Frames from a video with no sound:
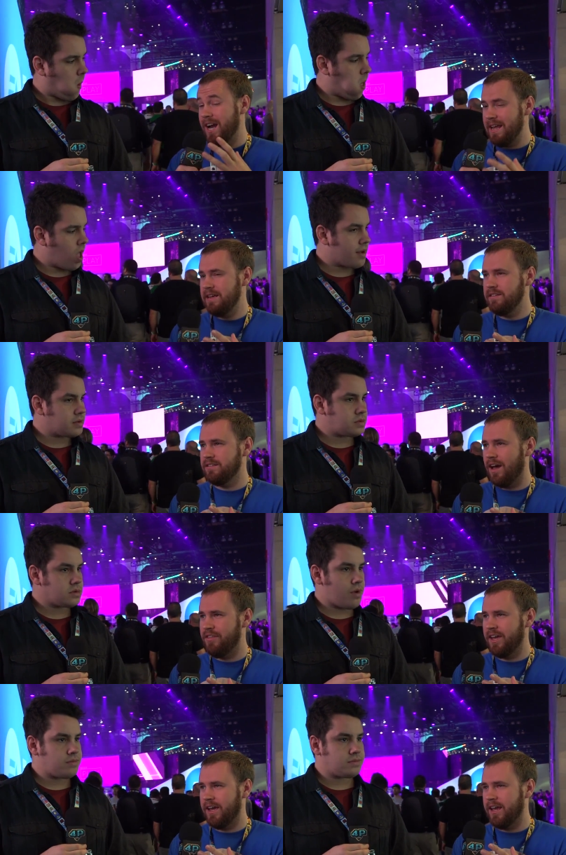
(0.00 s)
Speaker 1: it is, I
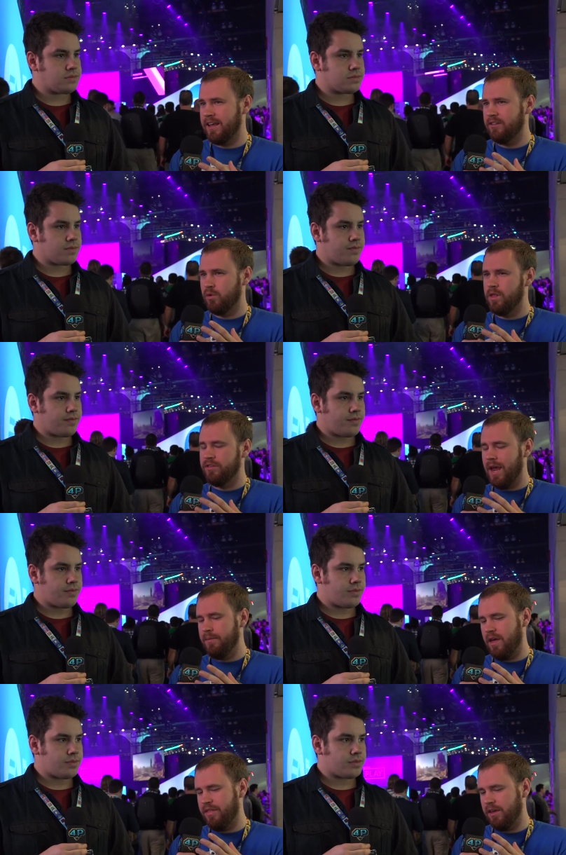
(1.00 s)
think it's one of those
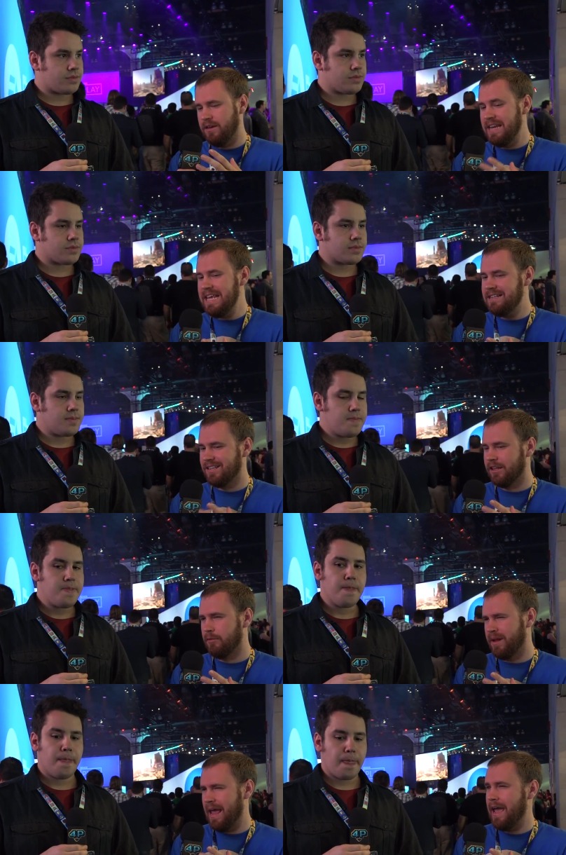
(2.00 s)
games that I think needs a
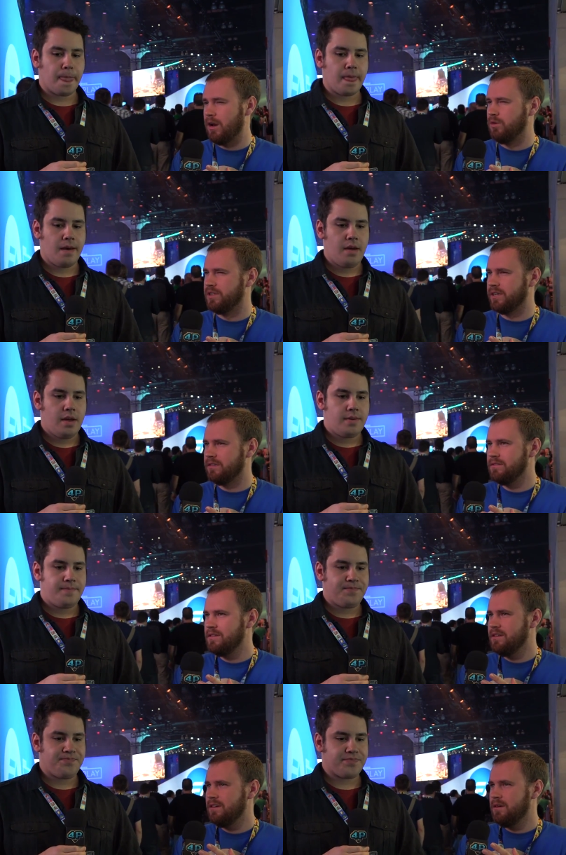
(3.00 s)
little bit of hand-holding.
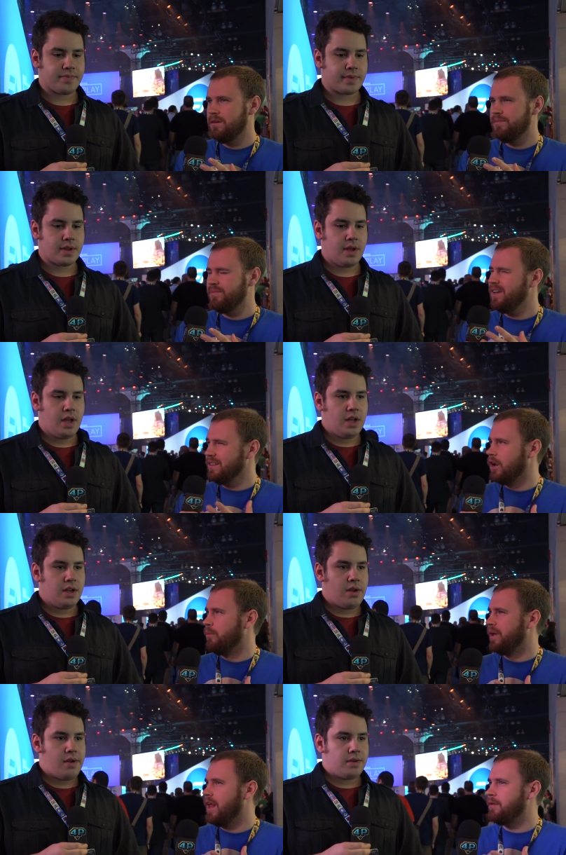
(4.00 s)
A
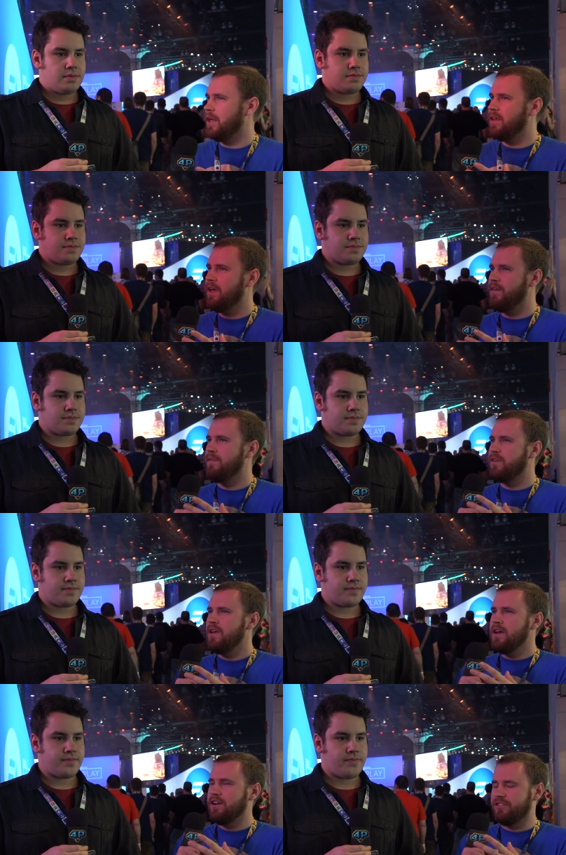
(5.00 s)
little bit,
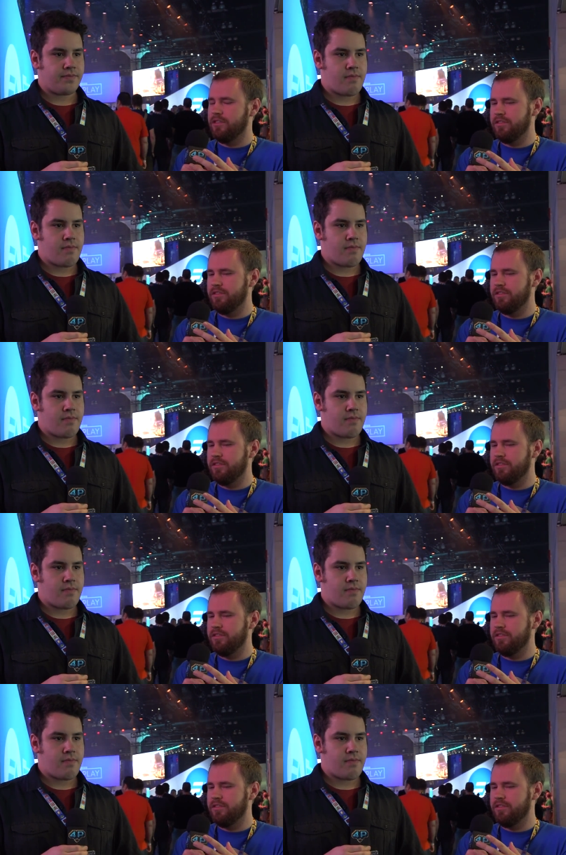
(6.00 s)
because